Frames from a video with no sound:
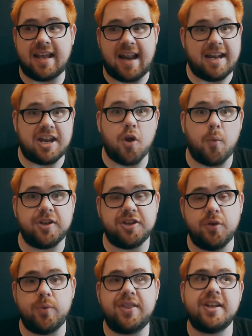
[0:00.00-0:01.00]
and I didn't know what to
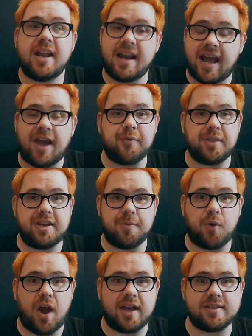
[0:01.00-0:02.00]
do with it, and I got really
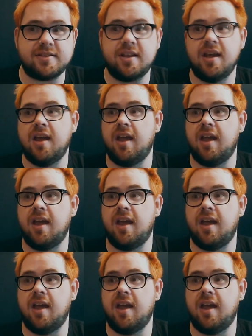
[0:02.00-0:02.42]
depressed.